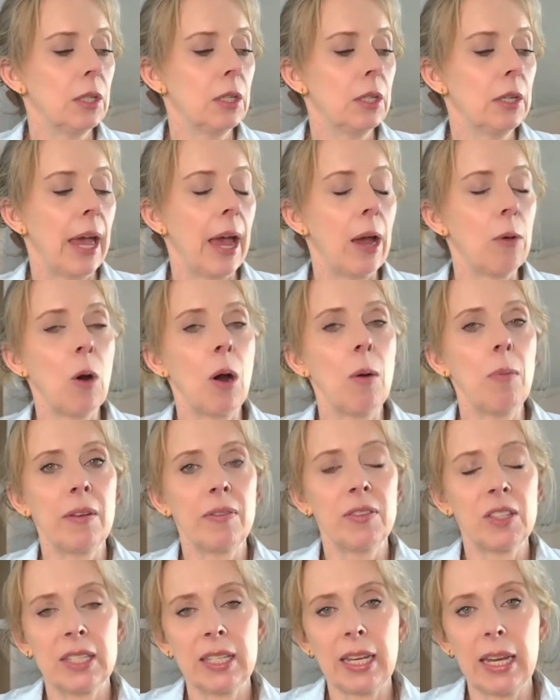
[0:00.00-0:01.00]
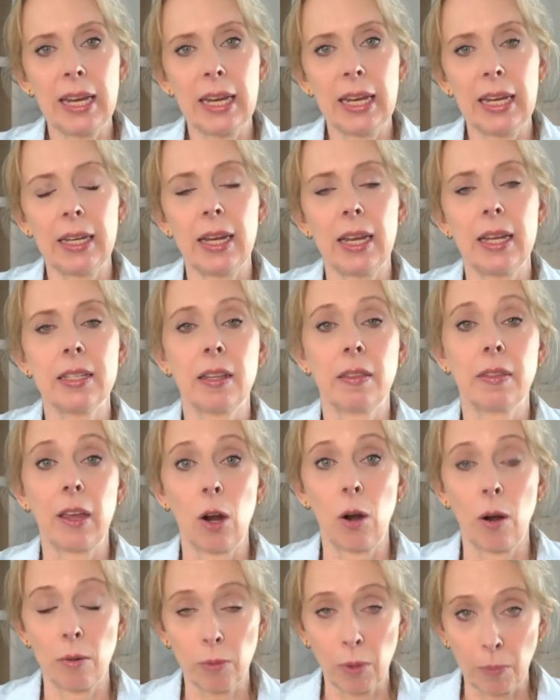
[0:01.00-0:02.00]
And what we've seen is that
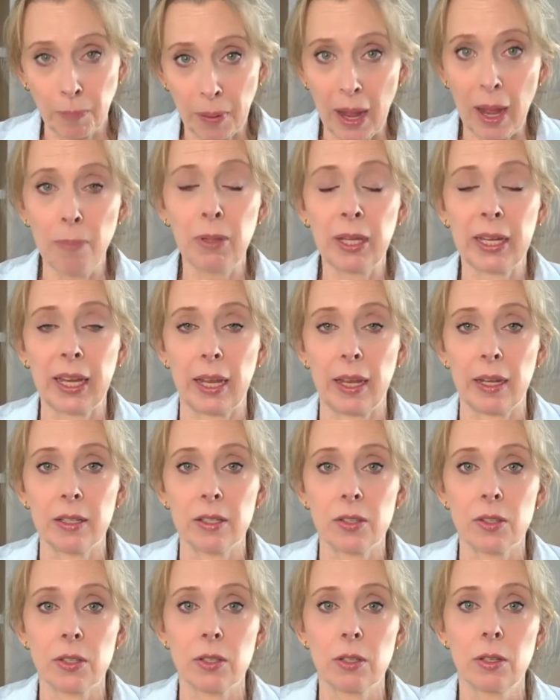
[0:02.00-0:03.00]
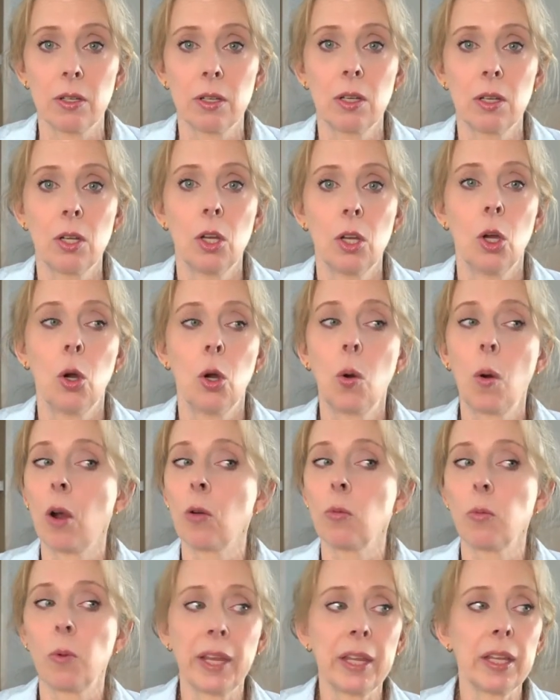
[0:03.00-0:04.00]
there are Republicans who
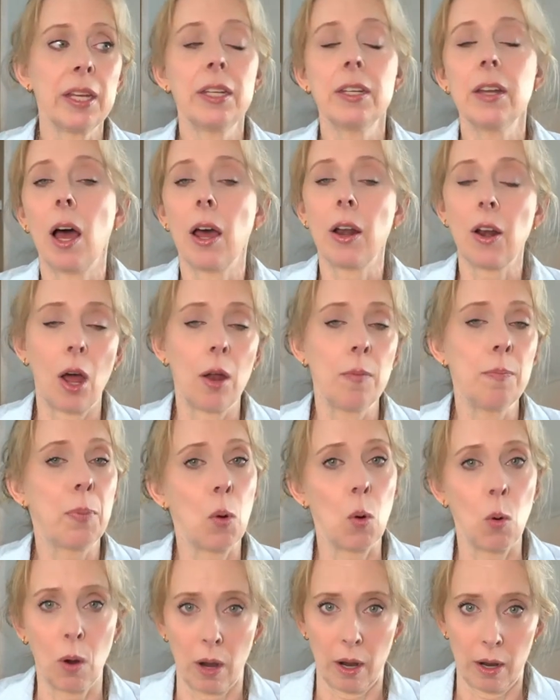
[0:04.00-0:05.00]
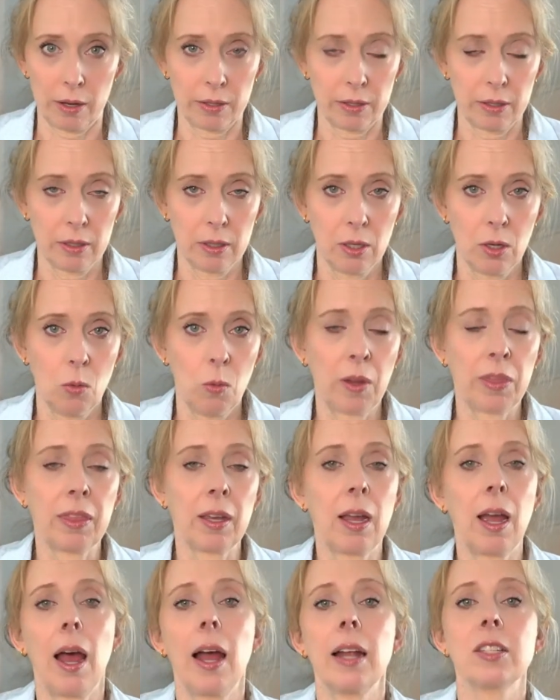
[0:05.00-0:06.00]
are really not on board with the
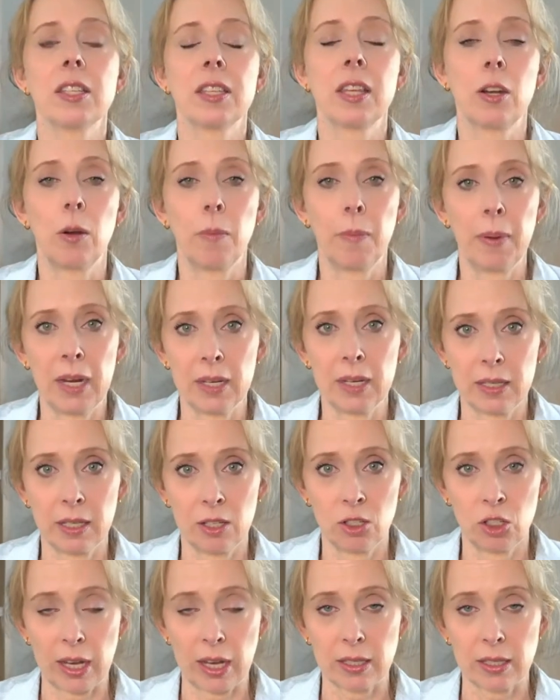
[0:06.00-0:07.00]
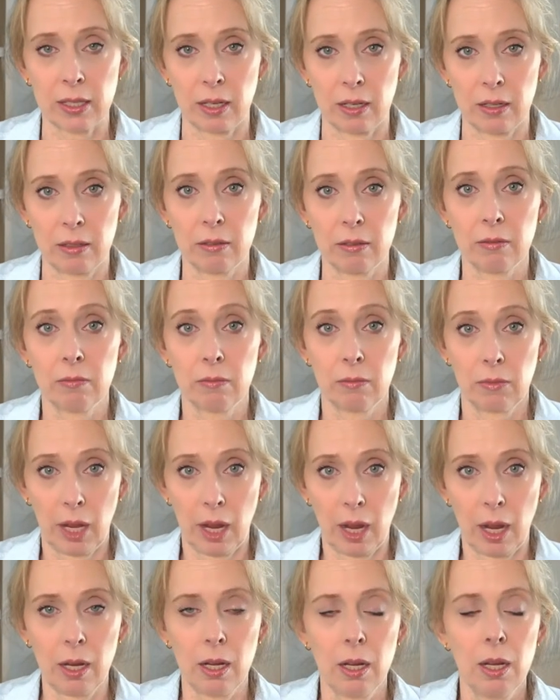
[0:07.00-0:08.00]
cuts that are being suggested.
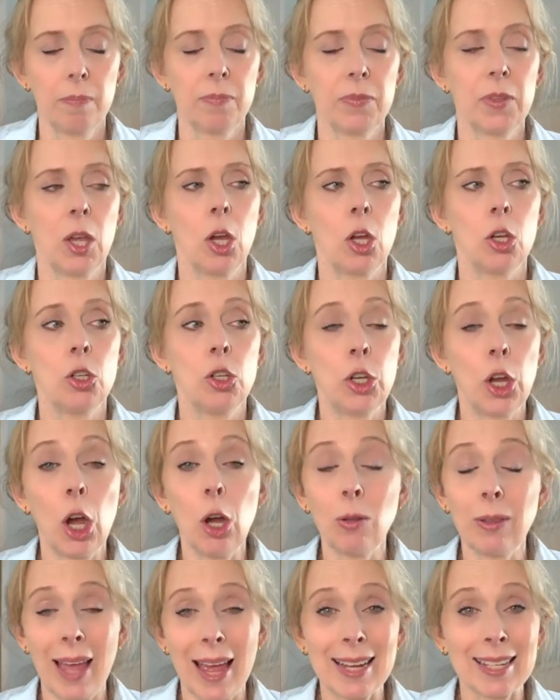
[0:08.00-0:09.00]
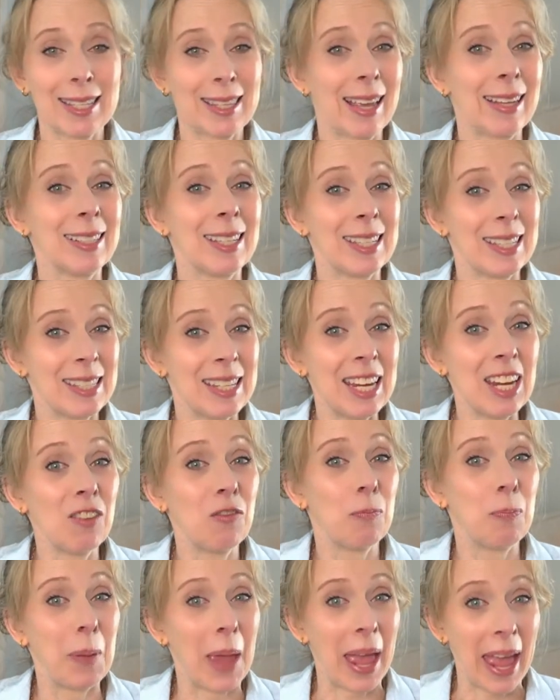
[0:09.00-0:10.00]
Okay. No less than
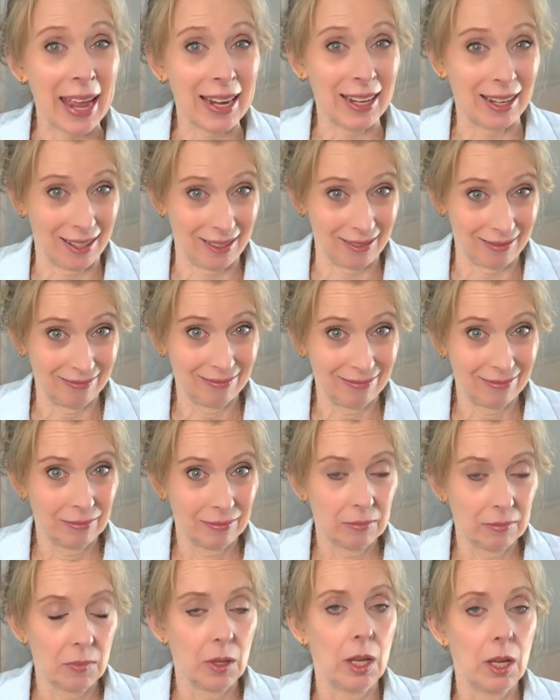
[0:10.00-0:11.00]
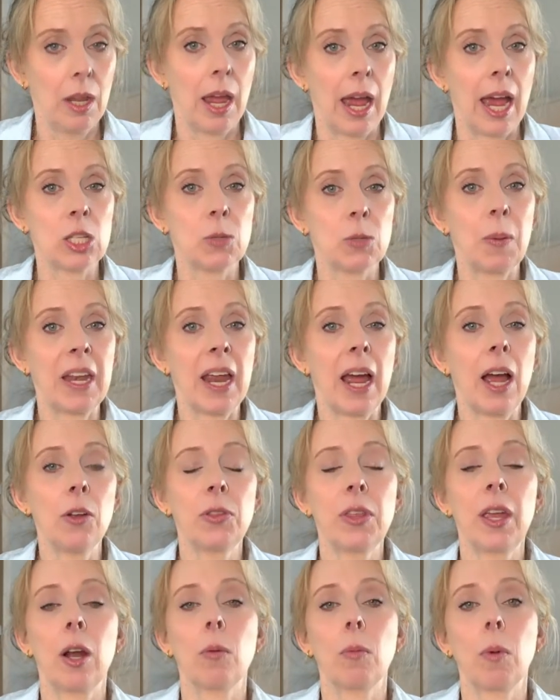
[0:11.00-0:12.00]
Steve Bannon has been
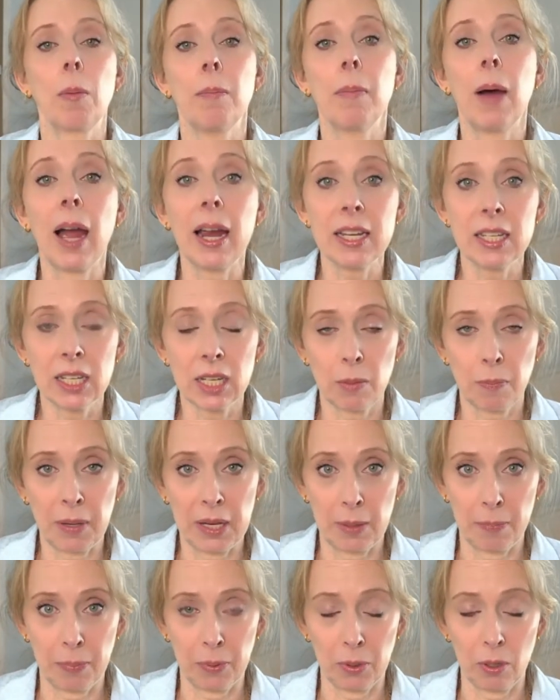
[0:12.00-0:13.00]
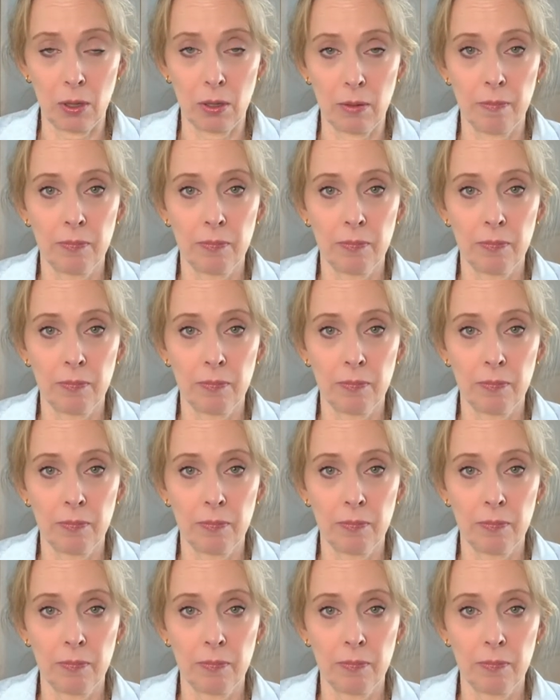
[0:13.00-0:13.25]
out there reminding people